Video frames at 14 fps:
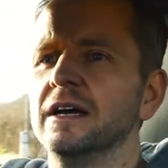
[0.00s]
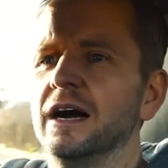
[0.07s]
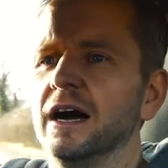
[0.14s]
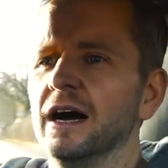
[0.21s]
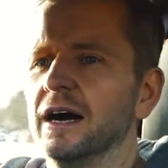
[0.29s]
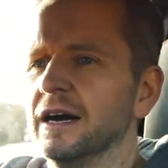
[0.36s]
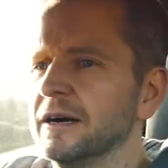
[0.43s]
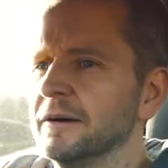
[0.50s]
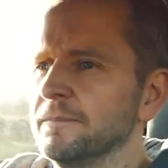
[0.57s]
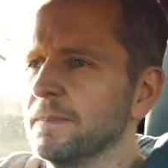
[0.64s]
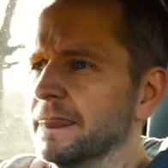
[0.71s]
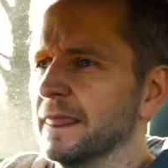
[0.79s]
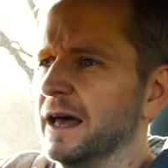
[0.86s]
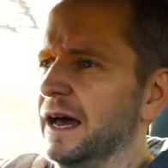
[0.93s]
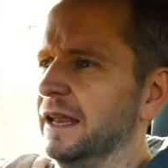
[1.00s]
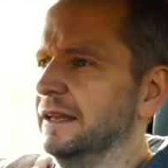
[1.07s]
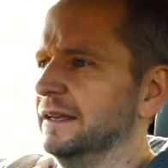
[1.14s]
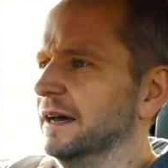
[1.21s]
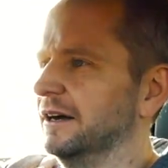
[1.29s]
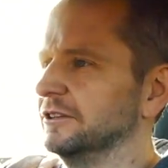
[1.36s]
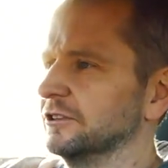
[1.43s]

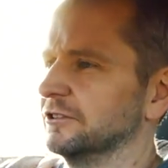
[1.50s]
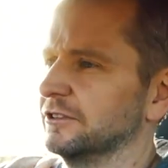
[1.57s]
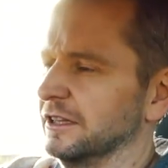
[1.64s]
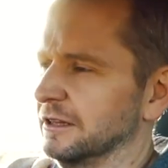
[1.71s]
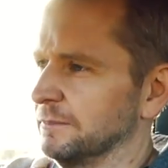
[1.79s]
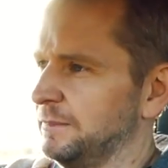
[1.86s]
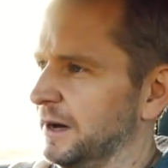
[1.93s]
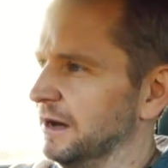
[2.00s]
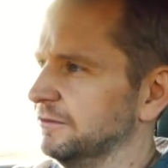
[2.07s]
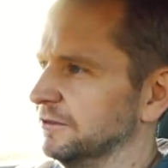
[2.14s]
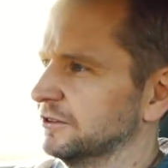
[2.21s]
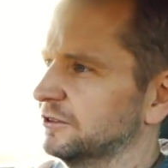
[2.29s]
And I just think the perfect